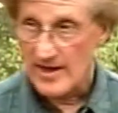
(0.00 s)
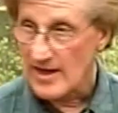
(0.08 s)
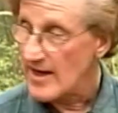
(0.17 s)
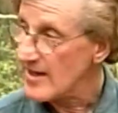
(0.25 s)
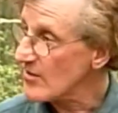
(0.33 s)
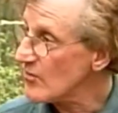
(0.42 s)

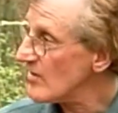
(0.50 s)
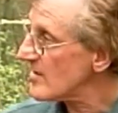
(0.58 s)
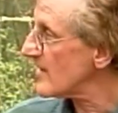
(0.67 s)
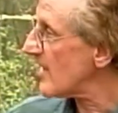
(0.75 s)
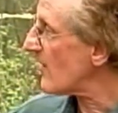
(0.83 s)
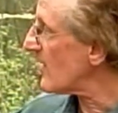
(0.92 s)
In a wooded
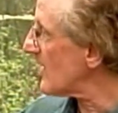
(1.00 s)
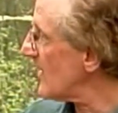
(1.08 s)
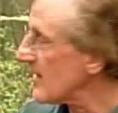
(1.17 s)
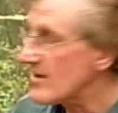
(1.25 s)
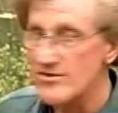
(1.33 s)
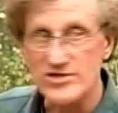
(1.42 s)
area
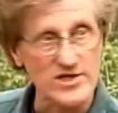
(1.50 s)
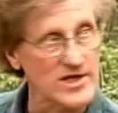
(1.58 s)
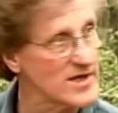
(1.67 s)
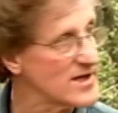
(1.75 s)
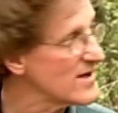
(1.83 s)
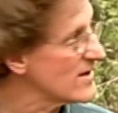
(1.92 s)
like you see
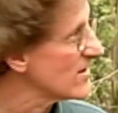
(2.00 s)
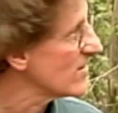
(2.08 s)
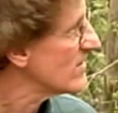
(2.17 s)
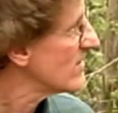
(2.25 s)
here,